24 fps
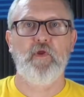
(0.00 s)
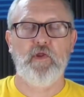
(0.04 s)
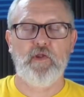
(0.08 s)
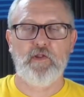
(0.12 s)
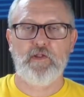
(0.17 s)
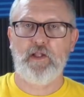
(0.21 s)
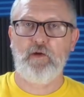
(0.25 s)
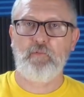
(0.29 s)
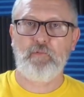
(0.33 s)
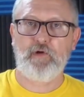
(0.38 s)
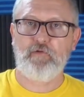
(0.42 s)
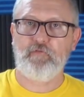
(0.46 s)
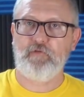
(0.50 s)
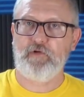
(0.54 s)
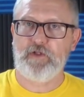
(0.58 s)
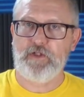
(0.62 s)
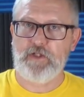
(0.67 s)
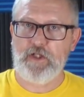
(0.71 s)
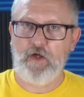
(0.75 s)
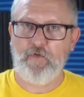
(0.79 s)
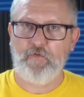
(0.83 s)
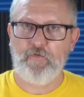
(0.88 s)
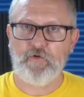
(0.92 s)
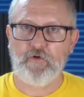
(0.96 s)
Now we have
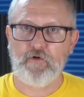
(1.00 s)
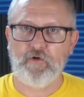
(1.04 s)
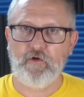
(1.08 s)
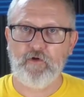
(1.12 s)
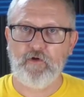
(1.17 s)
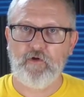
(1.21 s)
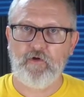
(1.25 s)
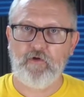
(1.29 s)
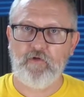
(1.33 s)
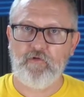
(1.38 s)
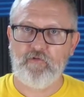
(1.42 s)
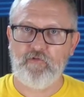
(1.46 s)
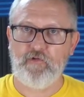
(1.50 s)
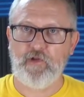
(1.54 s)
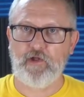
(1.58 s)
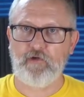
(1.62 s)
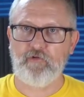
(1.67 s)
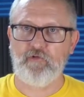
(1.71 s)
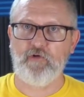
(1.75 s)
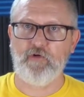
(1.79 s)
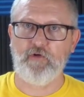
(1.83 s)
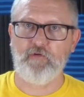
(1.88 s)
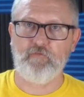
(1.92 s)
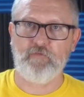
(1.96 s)
another
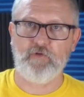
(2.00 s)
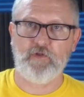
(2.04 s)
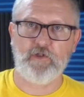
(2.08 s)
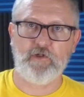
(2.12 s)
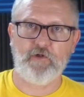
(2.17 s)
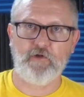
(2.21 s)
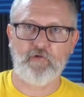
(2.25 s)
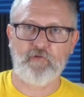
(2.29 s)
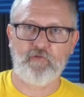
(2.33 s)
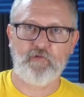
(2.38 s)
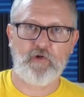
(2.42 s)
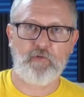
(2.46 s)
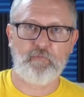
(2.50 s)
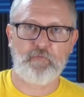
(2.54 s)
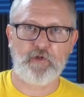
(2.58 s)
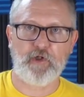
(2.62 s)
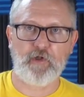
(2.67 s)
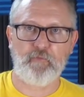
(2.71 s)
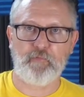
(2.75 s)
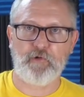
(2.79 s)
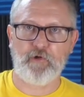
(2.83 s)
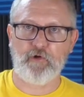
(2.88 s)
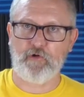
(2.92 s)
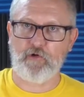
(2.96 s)
section of lyrics coming
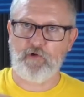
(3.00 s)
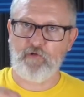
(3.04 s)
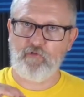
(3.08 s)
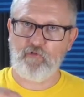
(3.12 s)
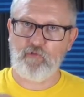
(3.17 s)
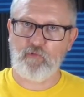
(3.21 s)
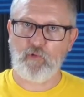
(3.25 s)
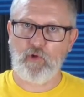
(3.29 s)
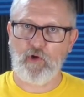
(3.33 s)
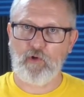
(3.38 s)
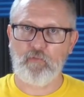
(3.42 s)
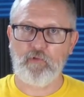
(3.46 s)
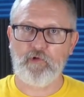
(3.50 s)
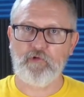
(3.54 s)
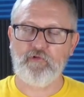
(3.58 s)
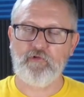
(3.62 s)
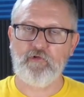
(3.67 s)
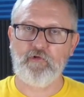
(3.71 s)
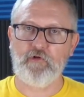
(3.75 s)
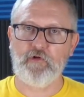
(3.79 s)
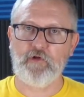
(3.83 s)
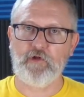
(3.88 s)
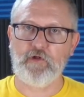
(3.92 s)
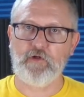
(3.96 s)
up here, and this is where I want
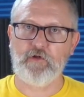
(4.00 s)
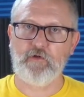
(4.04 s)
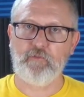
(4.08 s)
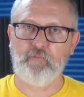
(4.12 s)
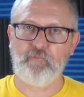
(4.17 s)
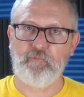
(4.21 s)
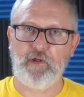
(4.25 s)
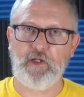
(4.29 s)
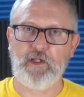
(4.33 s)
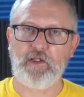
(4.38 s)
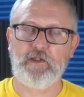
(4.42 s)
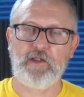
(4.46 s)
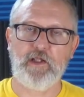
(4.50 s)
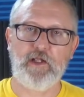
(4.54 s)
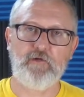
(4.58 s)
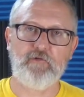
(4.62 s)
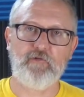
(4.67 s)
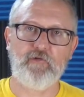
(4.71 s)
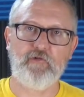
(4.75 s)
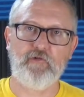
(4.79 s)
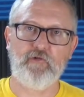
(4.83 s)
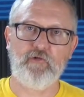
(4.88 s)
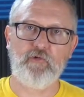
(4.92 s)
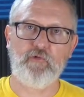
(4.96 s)
you to pay
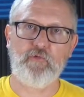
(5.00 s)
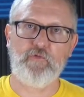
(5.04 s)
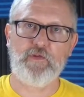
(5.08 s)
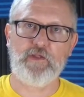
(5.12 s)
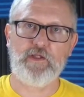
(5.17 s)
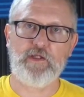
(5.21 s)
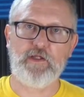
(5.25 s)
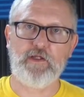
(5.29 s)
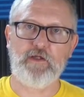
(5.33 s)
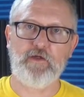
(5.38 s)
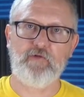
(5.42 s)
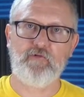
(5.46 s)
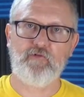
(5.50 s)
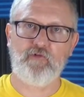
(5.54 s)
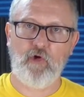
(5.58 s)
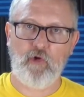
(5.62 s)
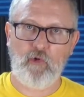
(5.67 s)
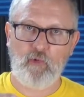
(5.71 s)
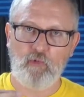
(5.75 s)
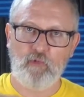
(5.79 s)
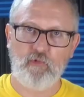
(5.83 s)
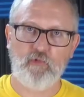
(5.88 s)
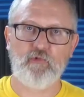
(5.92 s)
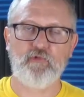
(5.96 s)
attention to the
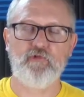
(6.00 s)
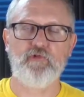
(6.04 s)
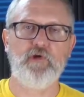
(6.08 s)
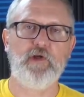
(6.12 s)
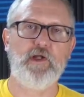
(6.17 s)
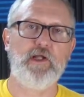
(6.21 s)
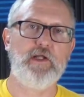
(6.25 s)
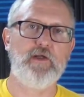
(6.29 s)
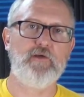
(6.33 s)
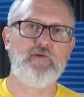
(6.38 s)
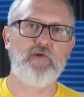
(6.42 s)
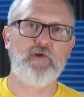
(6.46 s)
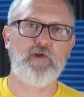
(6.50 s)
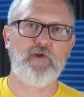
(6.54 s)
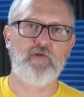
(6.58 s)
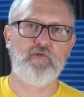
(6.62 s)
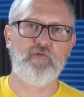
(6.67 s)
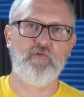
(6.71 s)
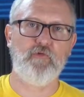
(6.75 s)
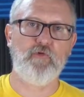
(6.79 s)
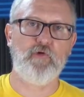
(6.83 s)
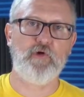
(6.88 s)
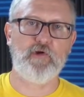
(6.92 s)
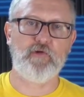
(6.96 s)
tonal change in his
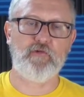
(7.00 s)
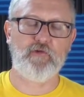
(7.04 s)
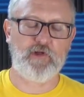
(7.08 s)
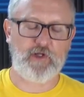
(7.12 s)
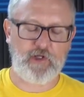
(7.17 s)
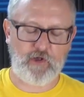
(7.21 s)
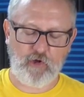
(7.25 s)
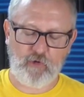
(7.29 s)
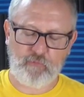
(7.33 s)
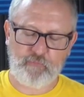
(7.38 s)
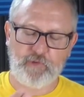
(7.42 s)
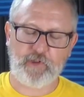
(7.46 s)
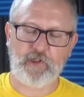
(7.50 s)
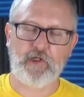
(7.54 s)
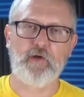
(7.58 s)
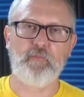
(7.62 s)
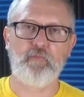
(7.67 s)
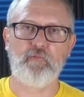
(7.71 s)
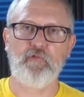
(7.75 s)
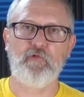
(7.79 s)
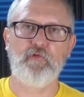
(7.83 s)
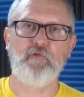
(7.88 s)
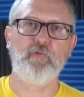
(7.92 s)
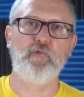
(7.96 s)
voice, and I hope it
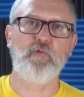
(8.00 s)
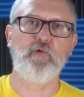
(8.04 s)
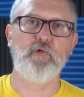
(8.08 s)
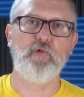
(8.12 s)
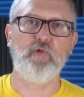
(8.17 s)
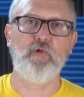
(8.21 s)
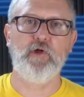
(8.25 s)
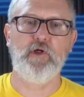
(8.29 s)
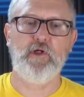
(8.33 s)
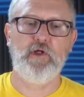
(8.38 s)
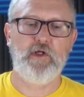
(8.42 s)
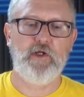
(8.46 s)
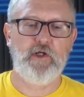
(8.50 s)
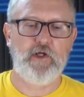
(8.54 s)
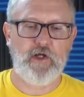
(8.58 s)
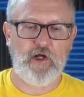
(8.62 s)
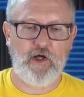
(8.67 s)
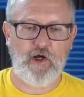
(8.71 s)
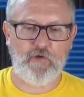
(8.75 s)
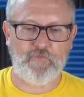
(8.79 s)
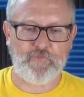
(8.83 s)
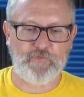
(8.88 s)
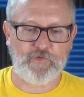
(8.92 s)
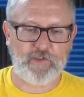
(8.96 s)
comes through
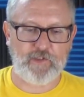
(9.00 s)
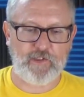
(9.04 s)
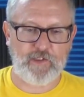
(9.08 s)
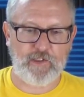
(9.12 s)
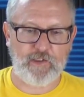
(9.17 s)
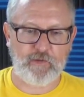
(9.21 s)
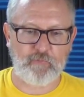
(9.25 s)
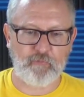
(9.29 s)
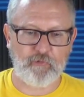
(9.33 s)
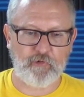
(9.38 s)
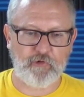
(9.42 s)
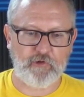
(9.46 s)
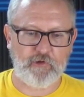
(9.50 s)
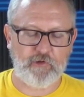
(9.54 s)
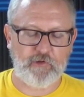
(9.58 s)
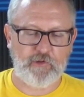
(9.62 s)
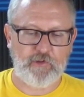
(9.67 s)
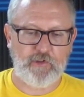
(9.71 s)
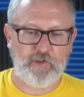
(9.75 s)
on the camera.